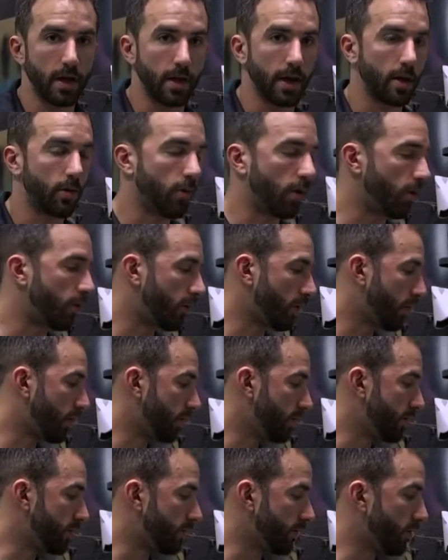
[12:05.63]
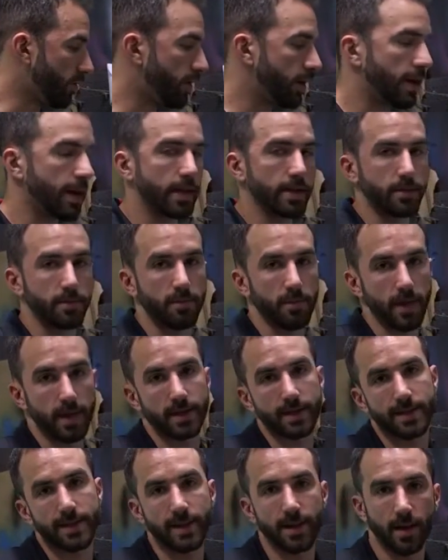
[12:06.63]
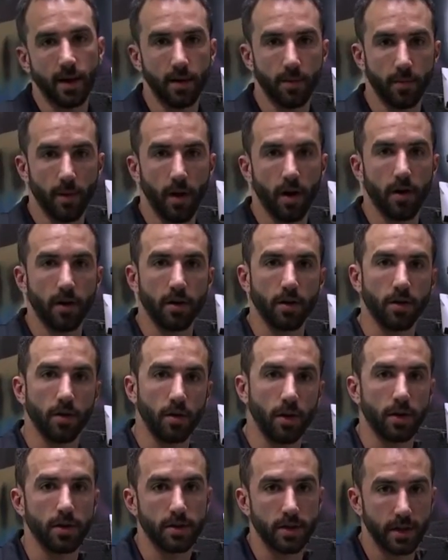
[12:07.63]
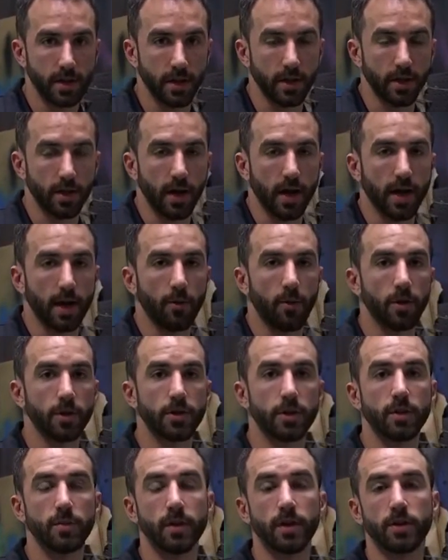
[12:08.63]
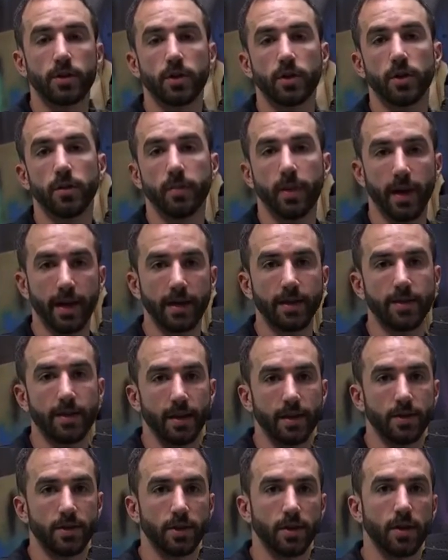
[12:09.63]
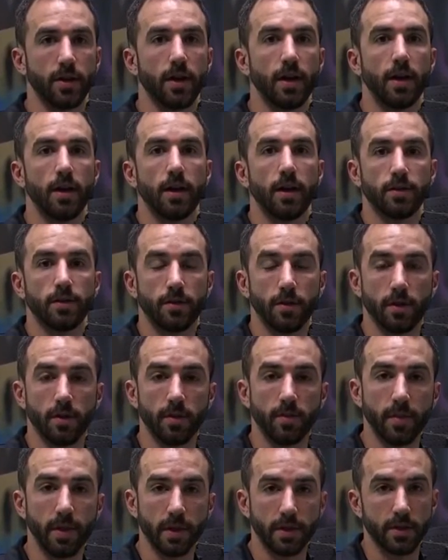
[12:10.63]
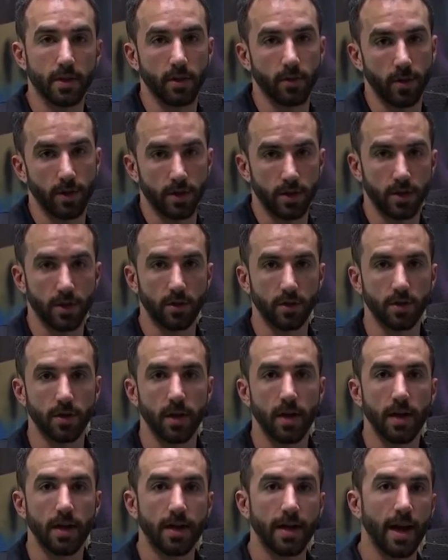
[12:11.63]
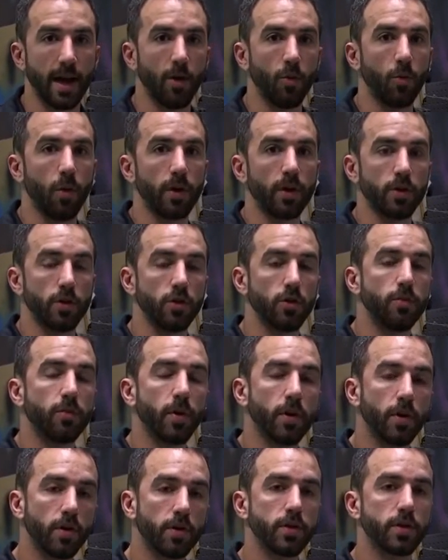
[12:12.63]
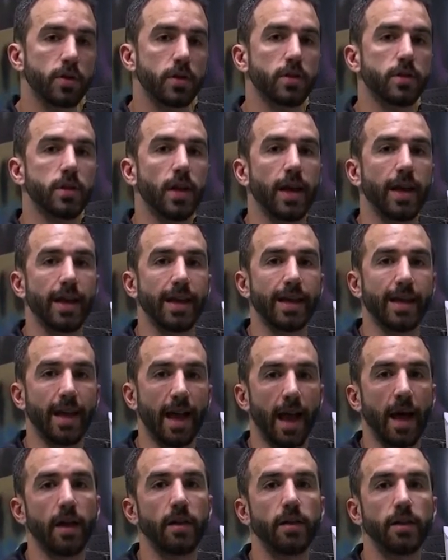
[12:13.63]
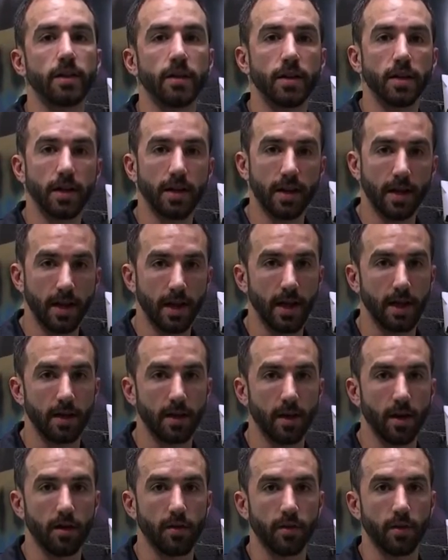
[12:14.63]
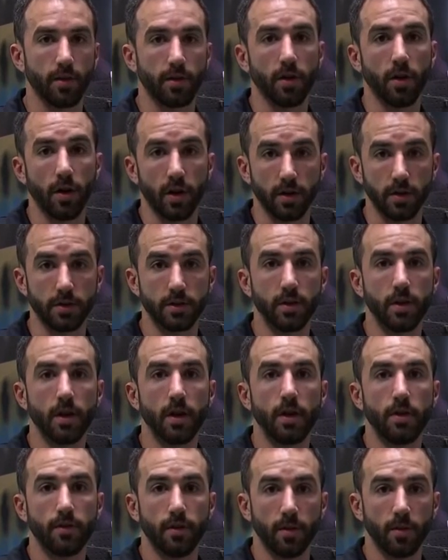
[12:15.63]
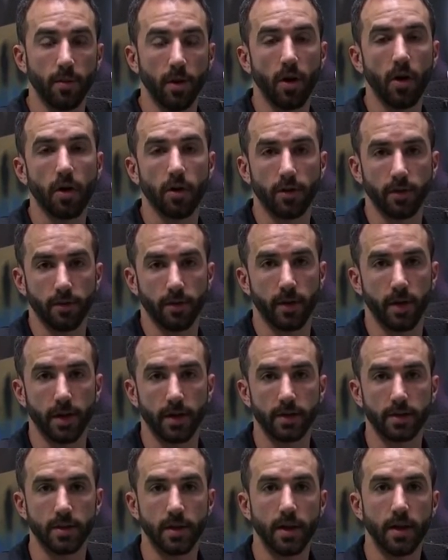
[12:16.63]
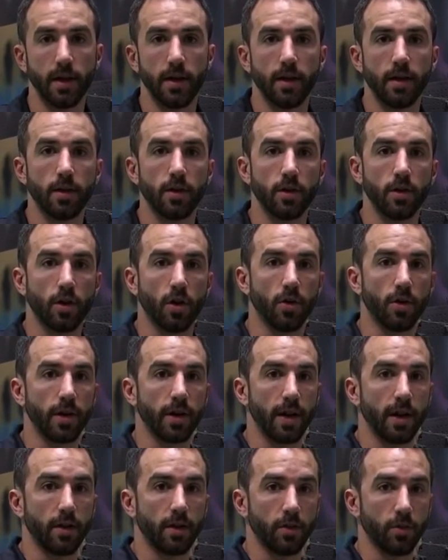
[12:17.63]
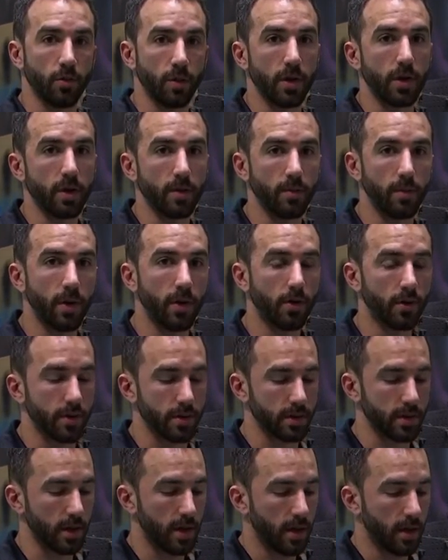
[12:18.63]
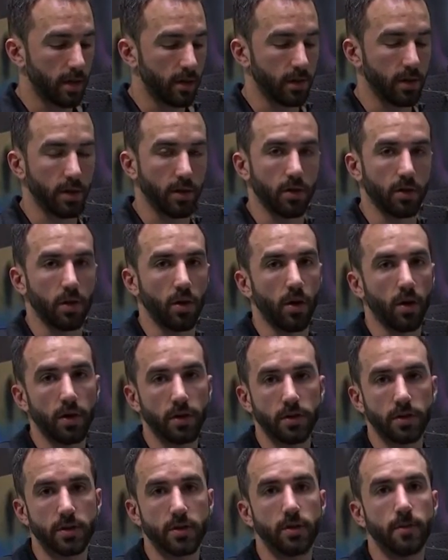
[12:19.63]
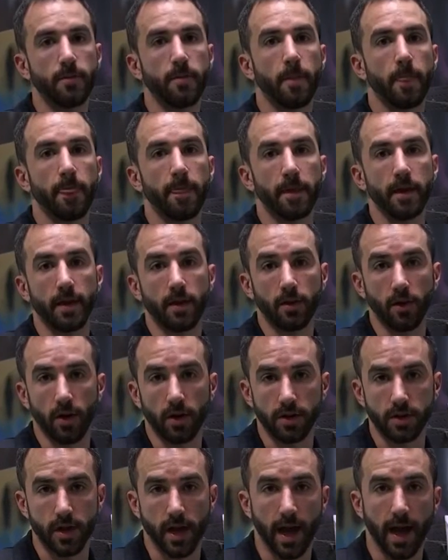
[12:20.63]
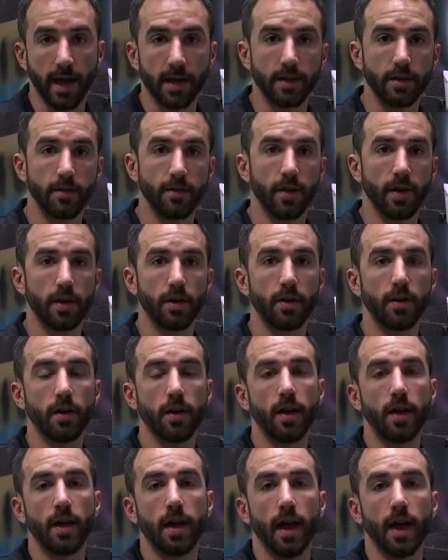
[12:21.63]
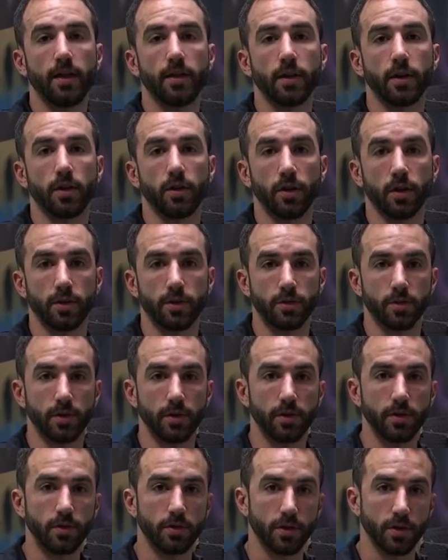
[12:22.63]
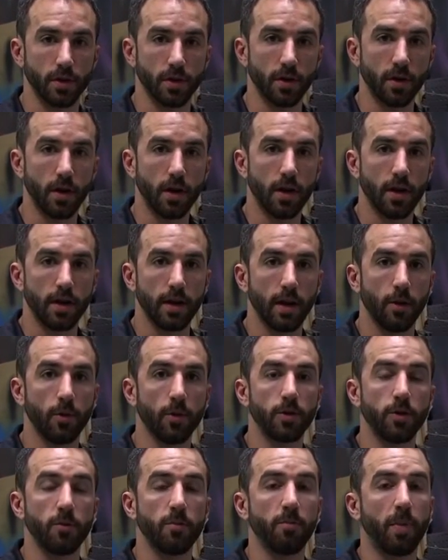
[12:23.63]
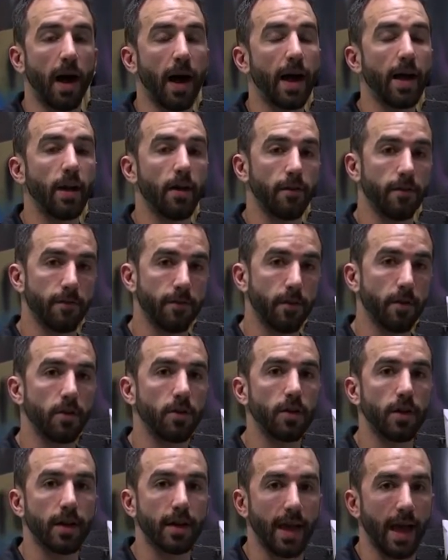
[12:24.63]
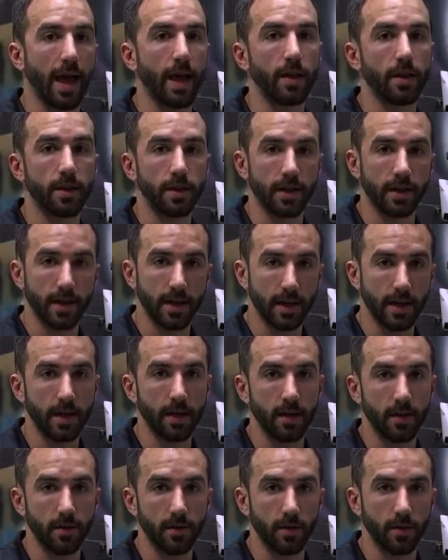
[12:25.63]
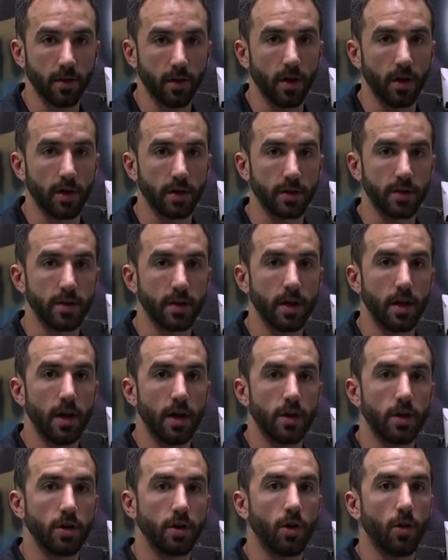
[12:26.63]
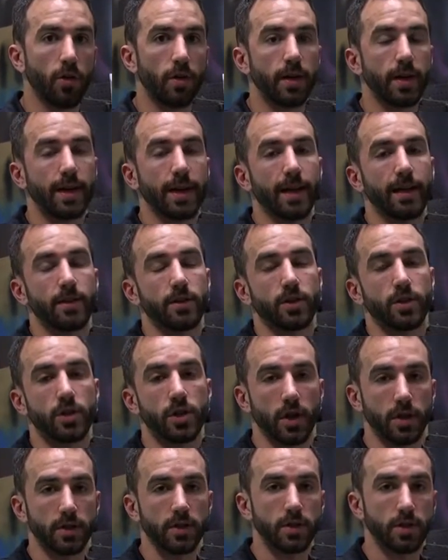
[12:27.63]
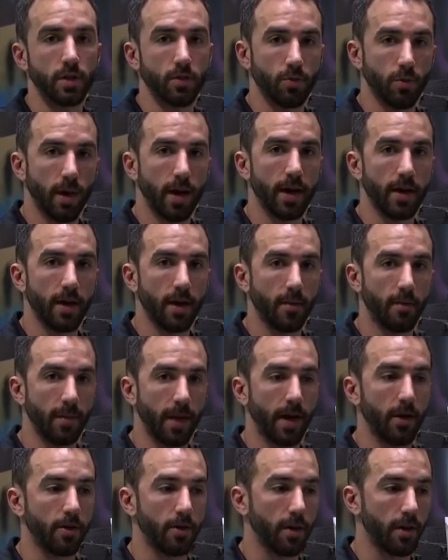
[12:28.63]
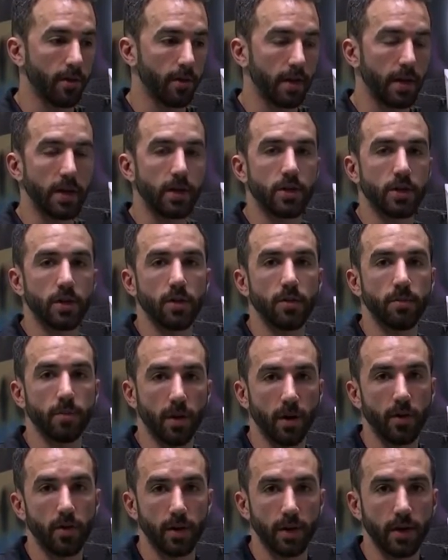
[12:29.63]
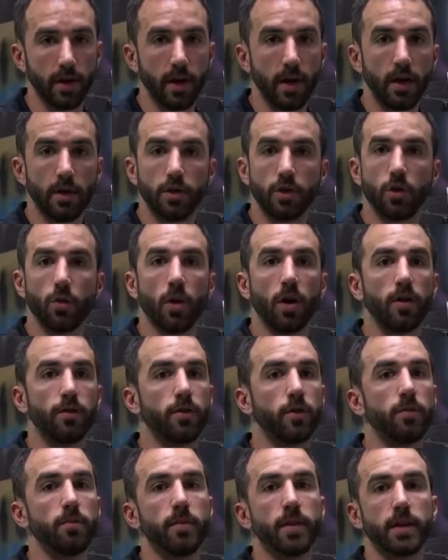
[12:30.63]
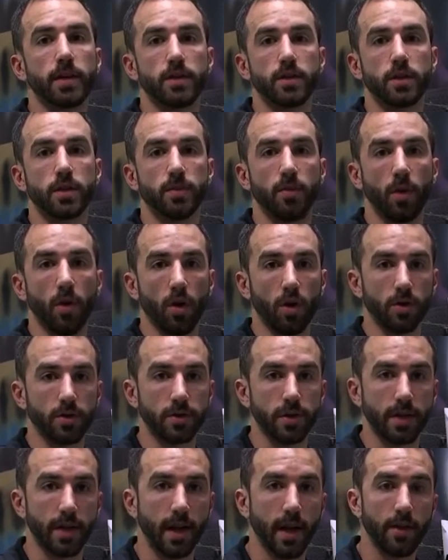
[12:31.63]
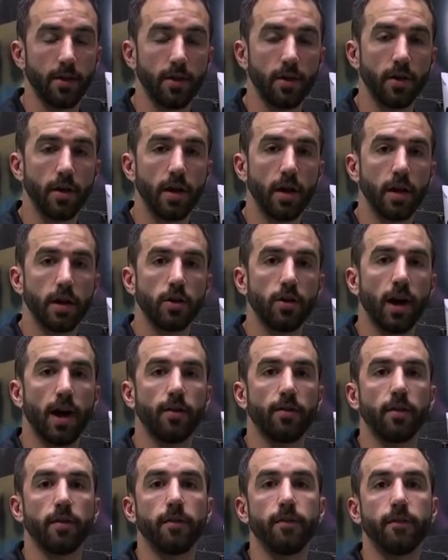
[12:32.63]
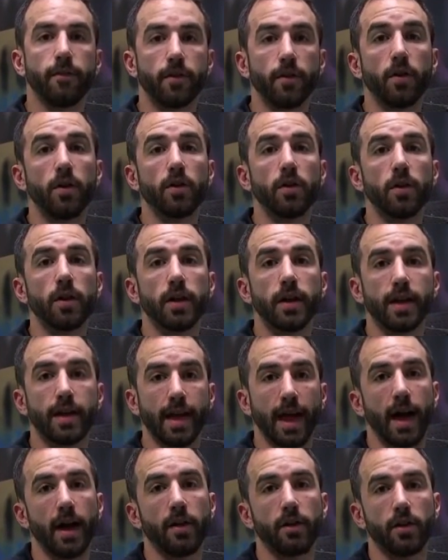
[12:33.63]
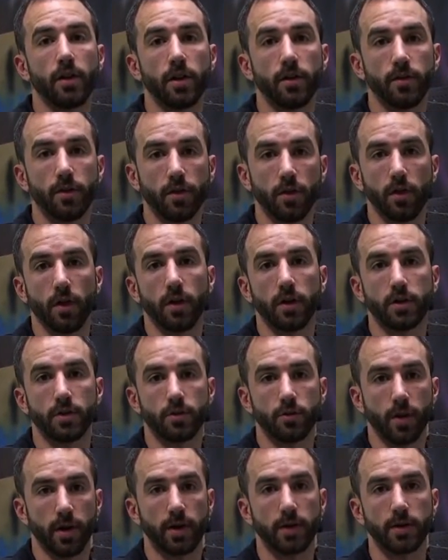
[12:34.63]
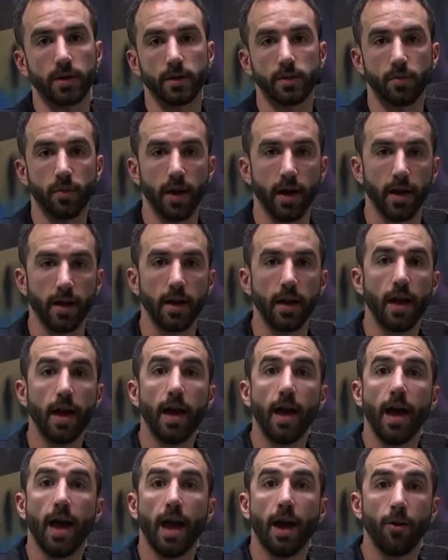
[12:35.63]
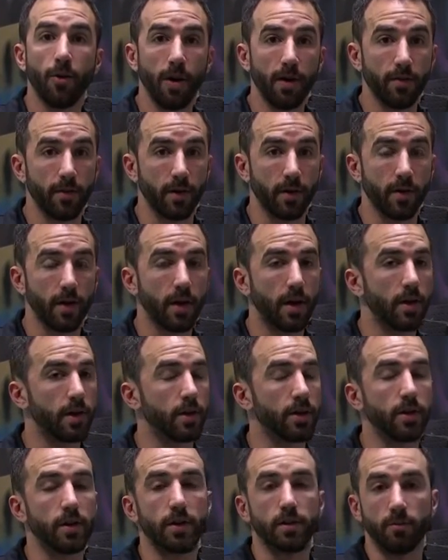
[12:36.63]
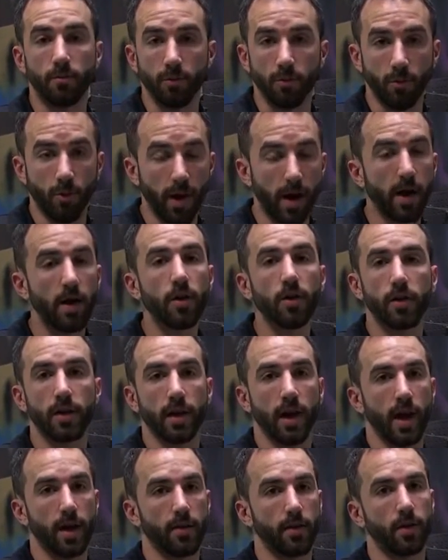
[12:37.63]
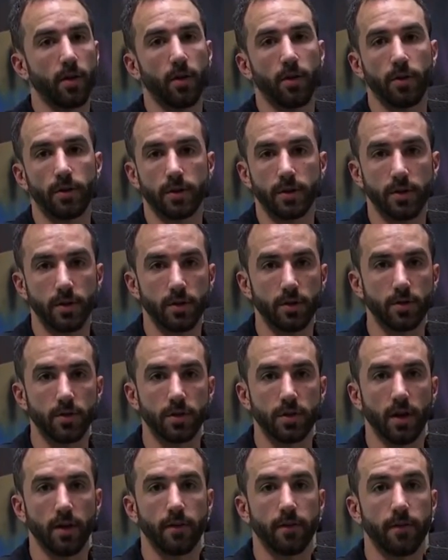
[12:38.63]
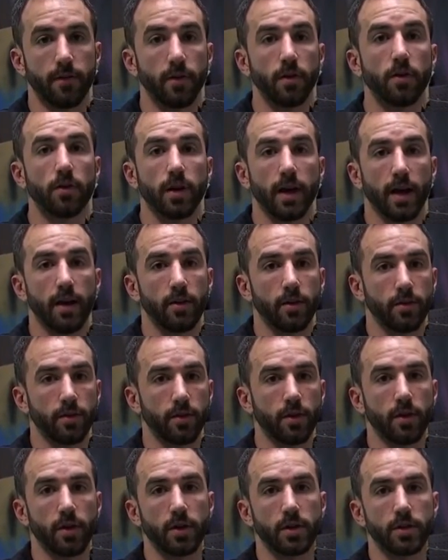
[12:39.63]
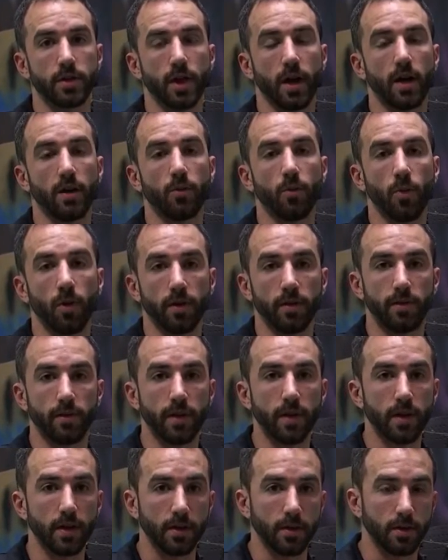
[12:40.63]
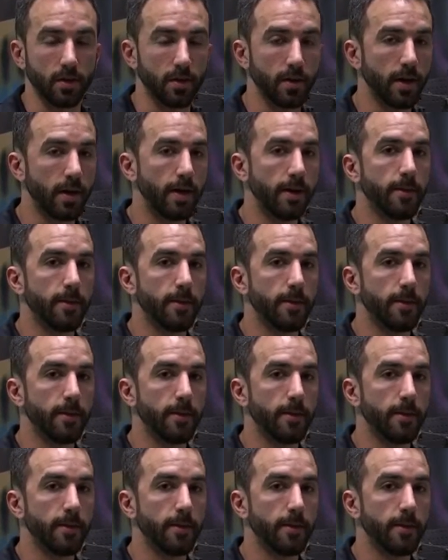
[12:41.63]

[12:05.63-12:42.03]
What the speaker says: Now what we're going to be doing is mixing up our gloss here, and I want you to make sure you pay attention to the mixing ratios. Now when you purchase a gallon kit of gloss from Autoflex, you're going to get 3 components: the gloss activator, and the gloss reducer. Now when you buy a full gallon kit of gloss, you're going to get just the right amount of each component to where if you mix them all together, you'll have a full gallon of gloss ready to spray. However, you're rarely ever going to use a full gallon of gloss on one vehicle.